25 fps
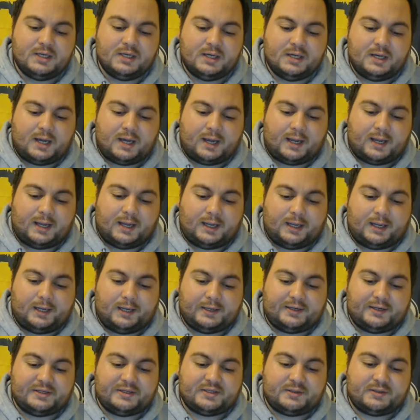
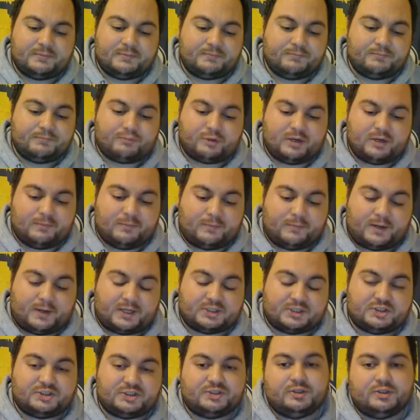and pretty
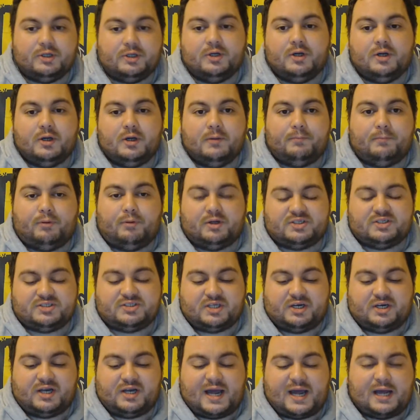much puts
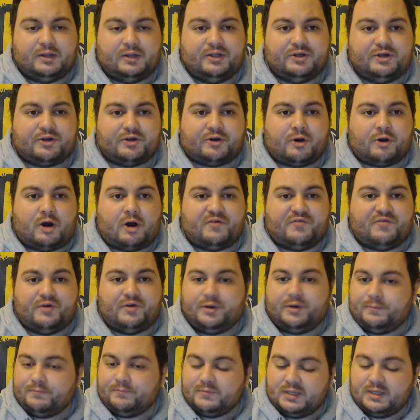the nail in the
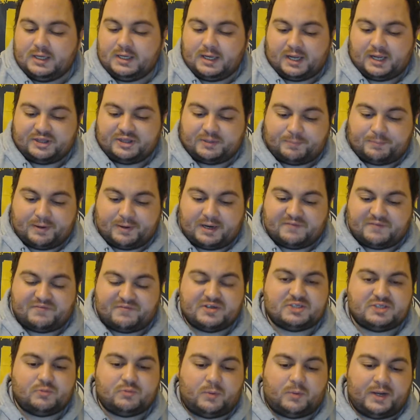coffin. And the
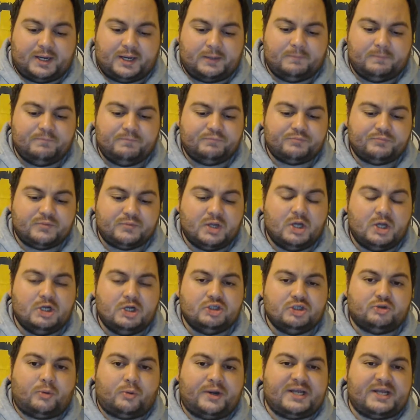Panthers win
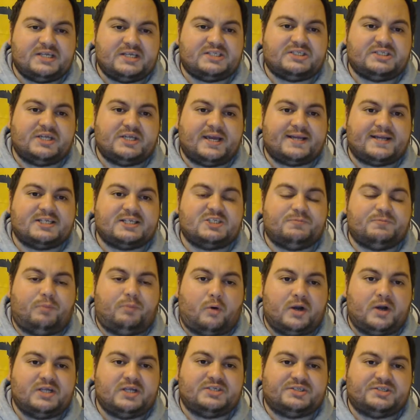26
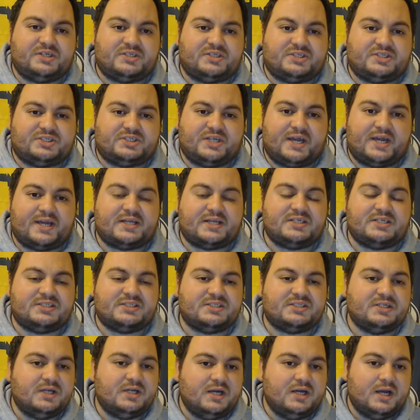points to
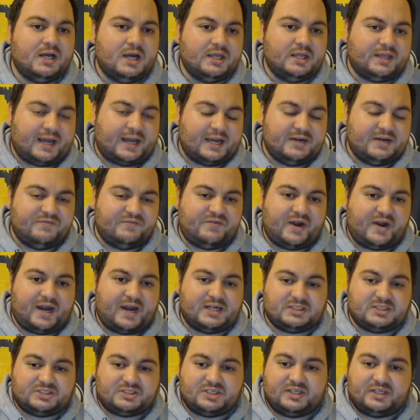6. They
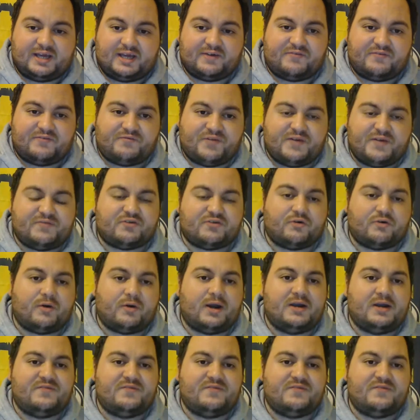advanced to their 5th grand